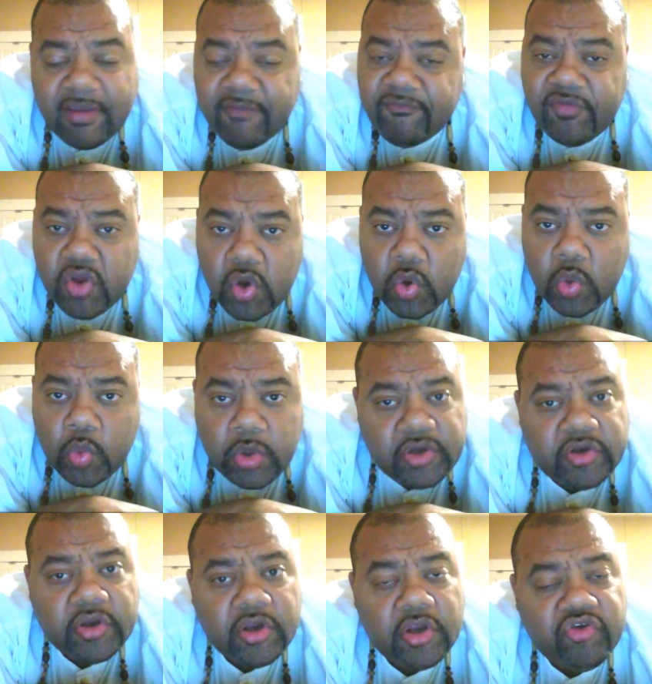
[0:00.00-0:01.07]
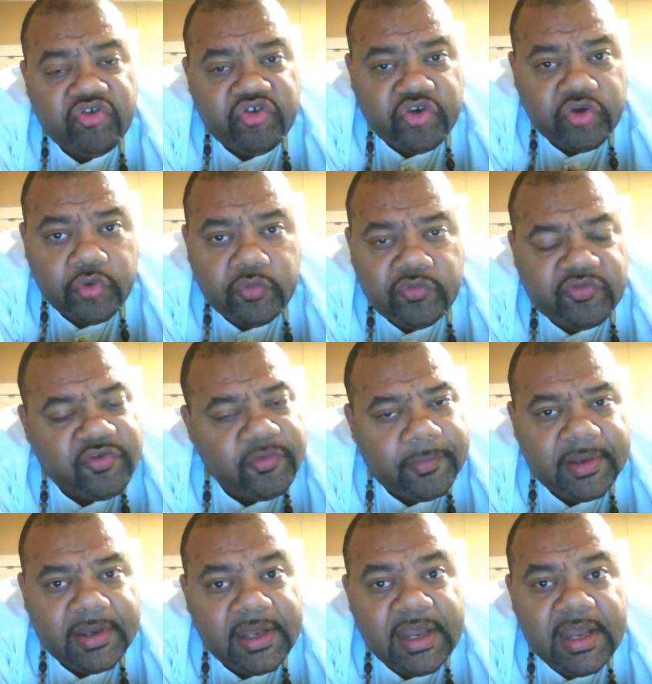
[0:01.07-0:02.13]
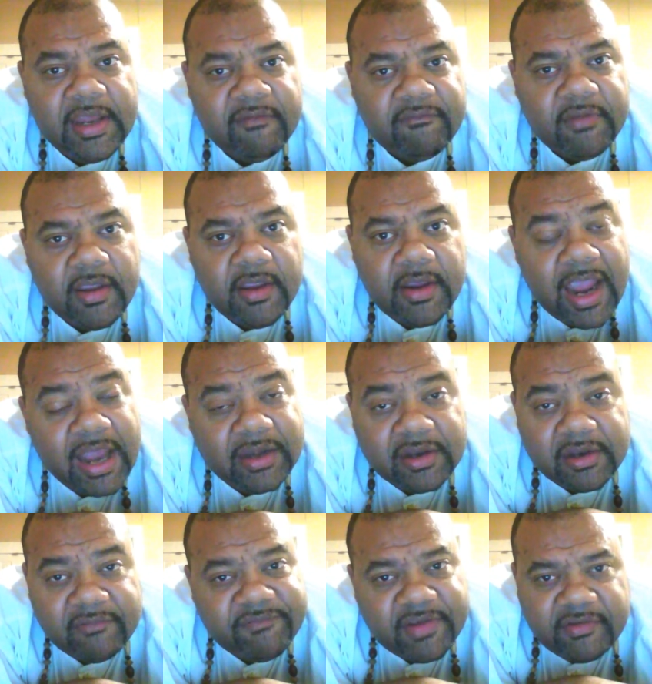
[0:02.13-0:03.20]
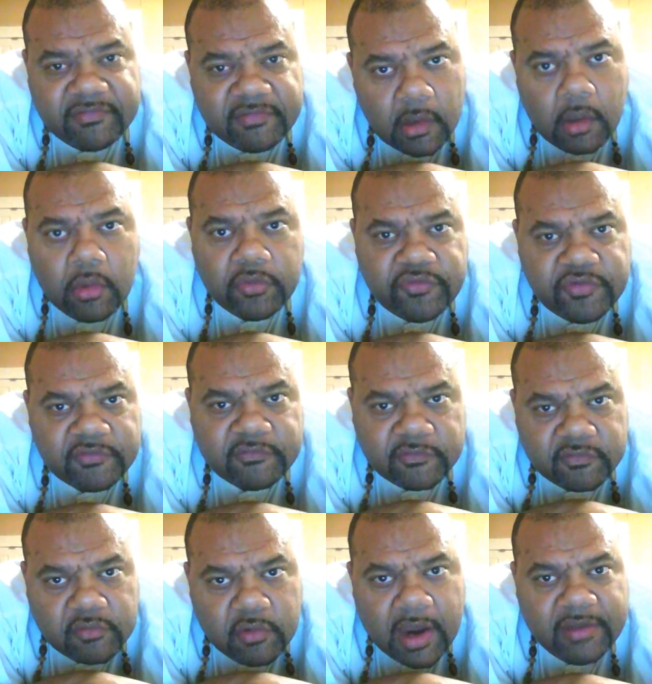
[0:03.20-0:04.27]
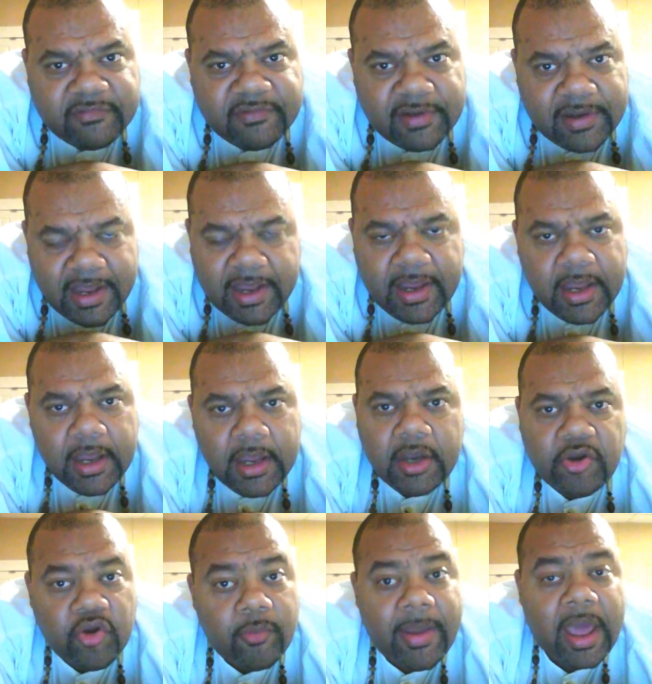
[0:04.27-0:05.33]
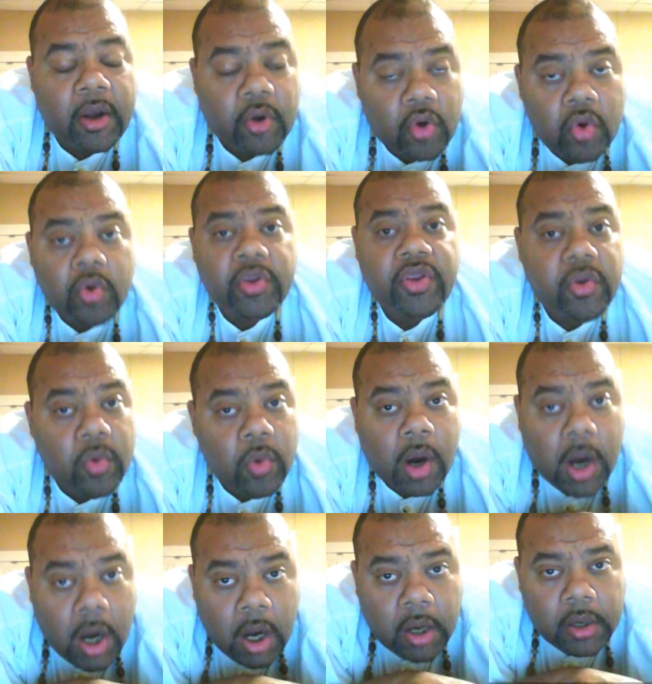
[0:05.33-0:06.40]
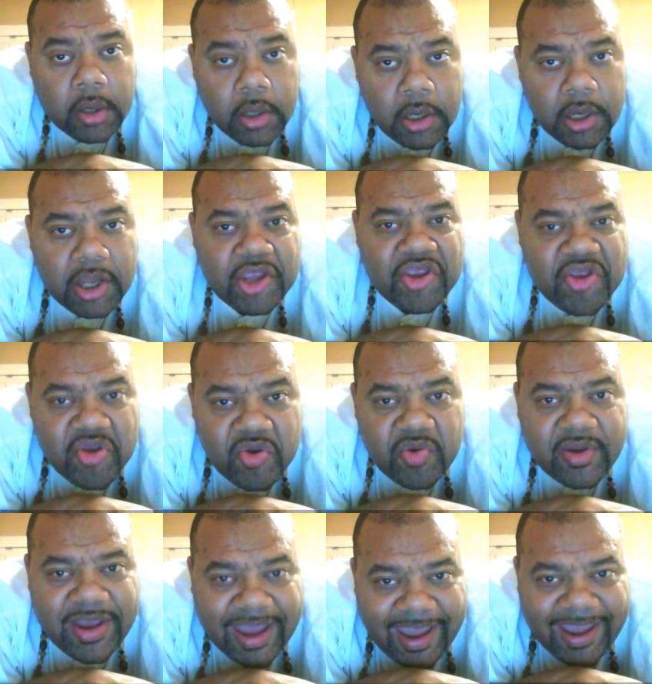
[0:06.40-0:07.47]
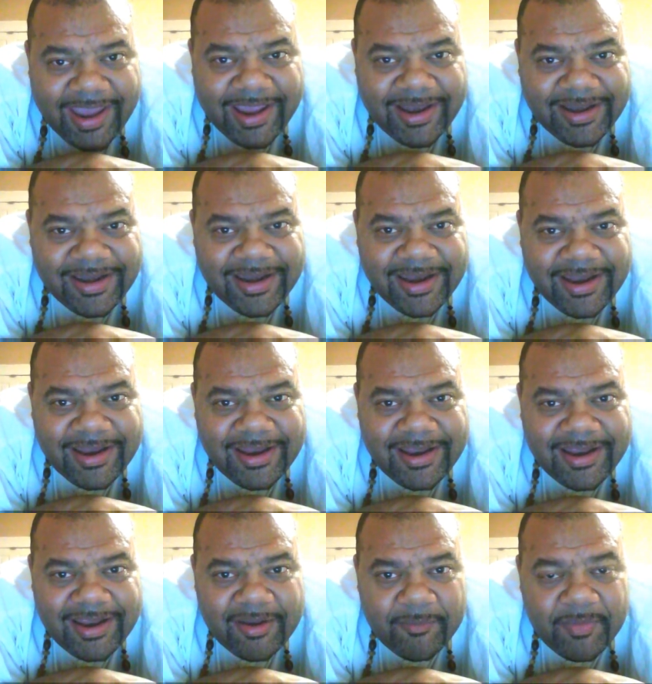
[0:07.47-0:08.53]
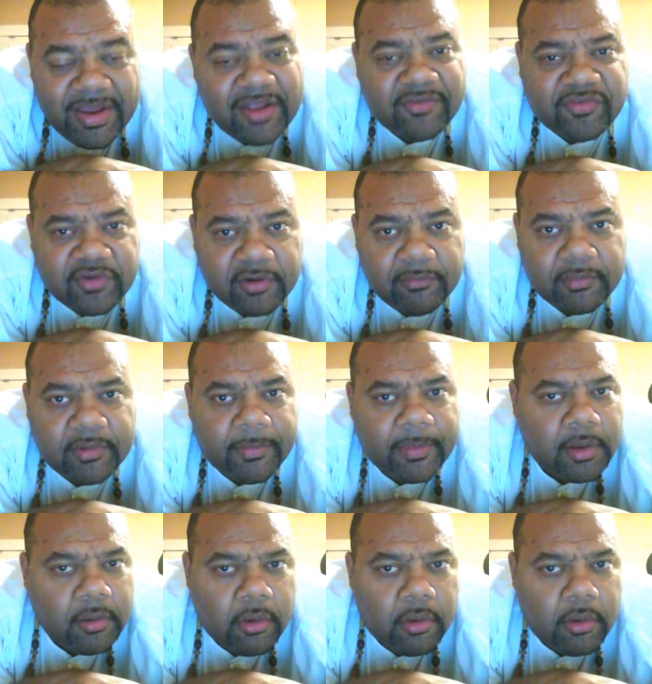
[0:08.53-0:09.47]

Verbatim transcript: If you would choose to believe and confess the Lord Jesus Christ today, no matter who you are, you can be a servant of the